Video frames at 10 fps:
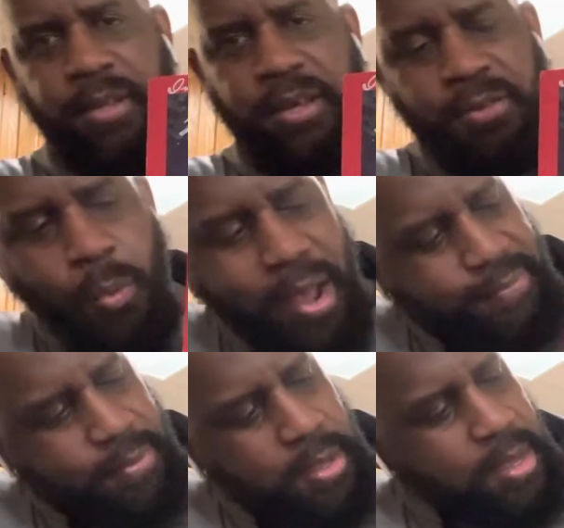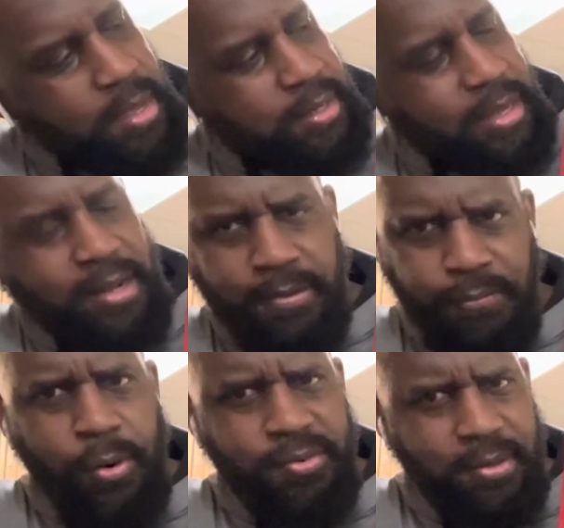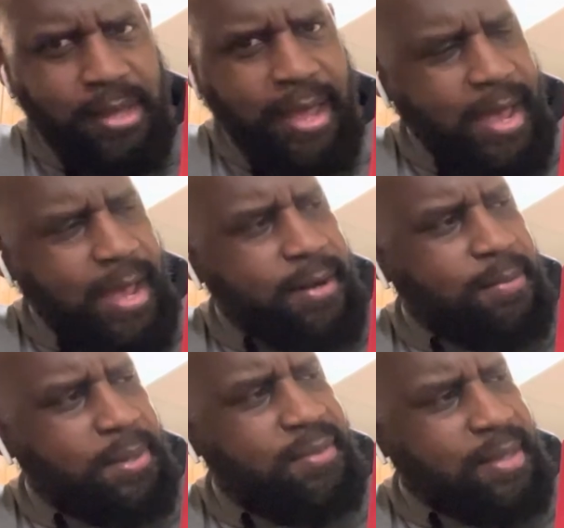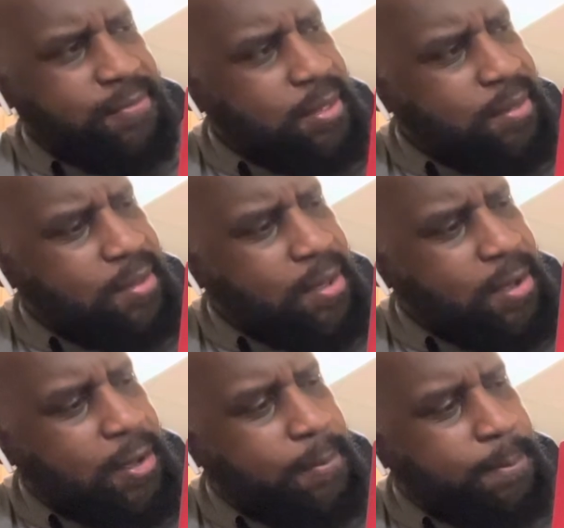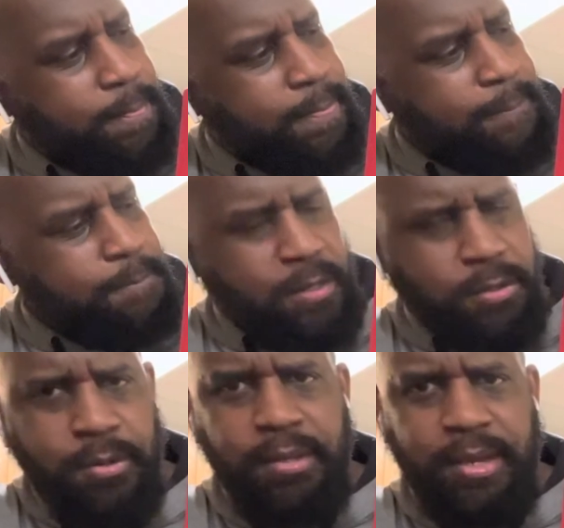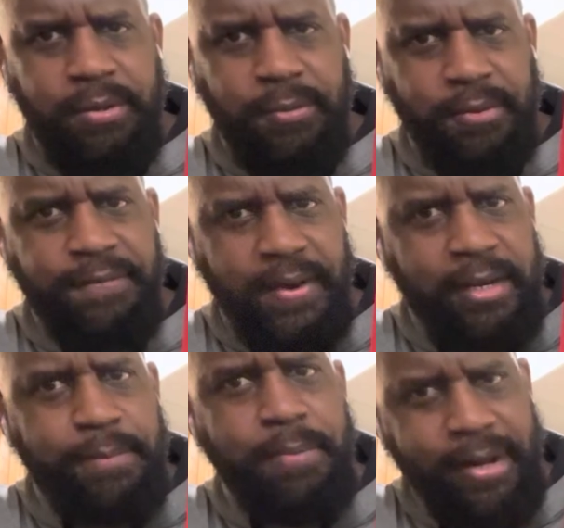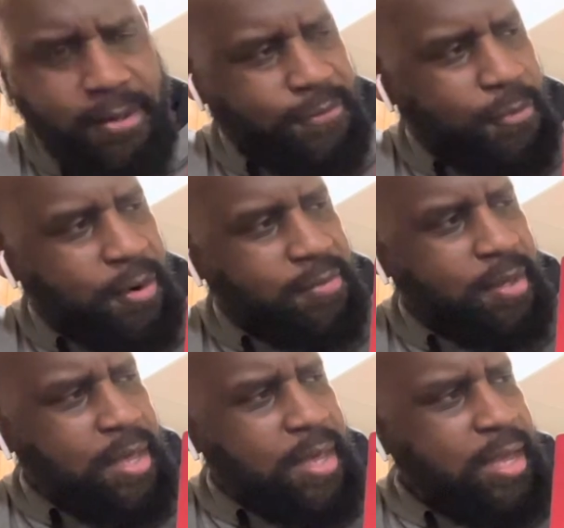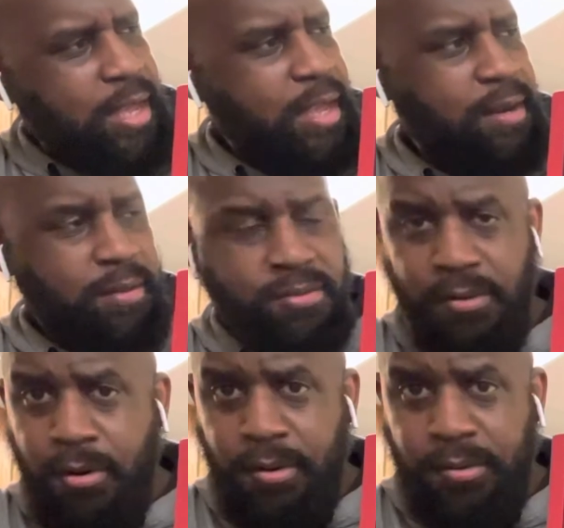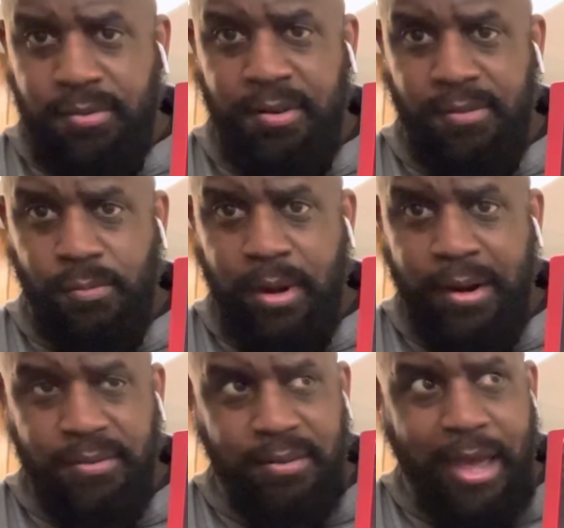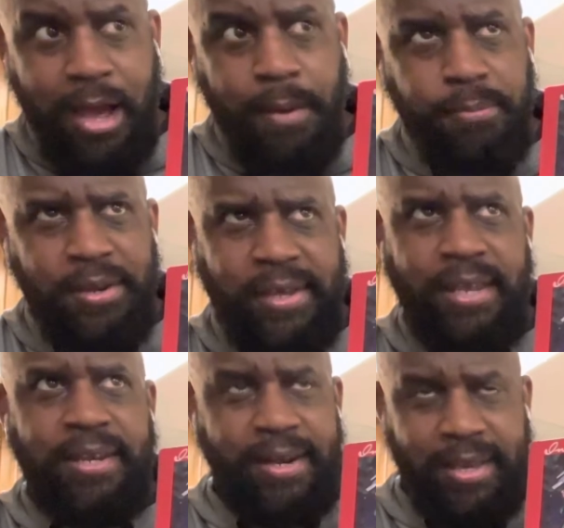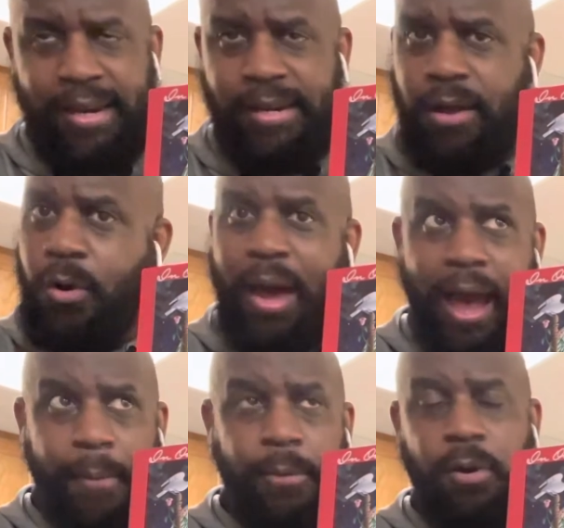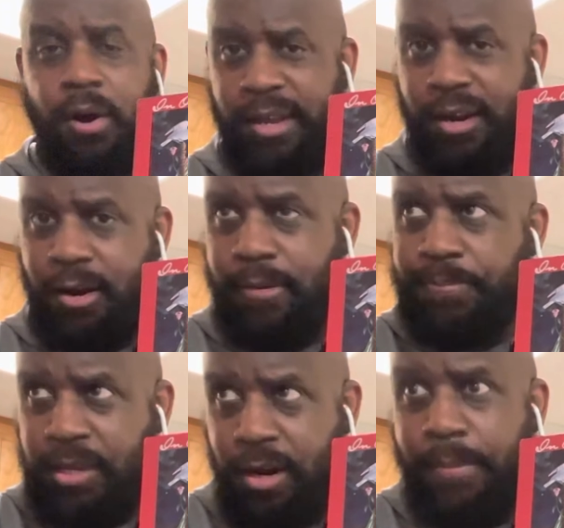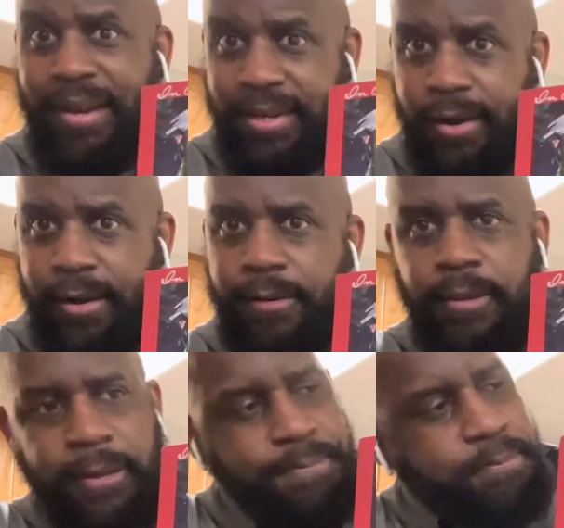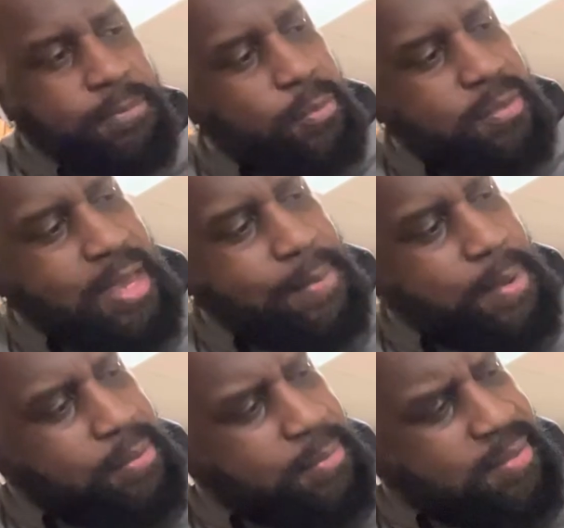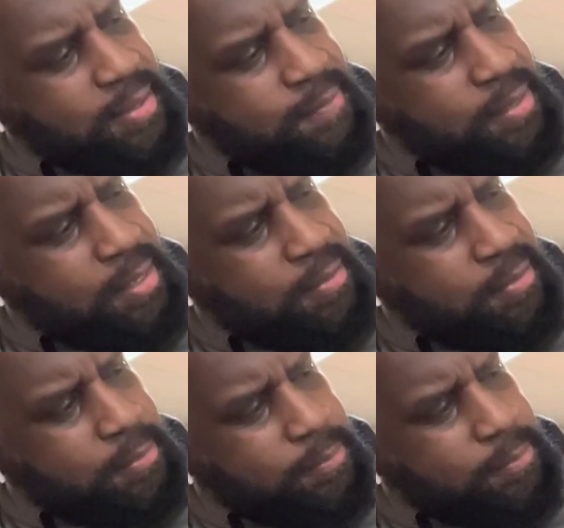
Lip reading: wife, that divorce that they had in the mid-70s. You could tell he was affected by that divorce in his songs and his records and albums. I think he dedicated a whole album called Here My Dear, which came out in the mid-70s.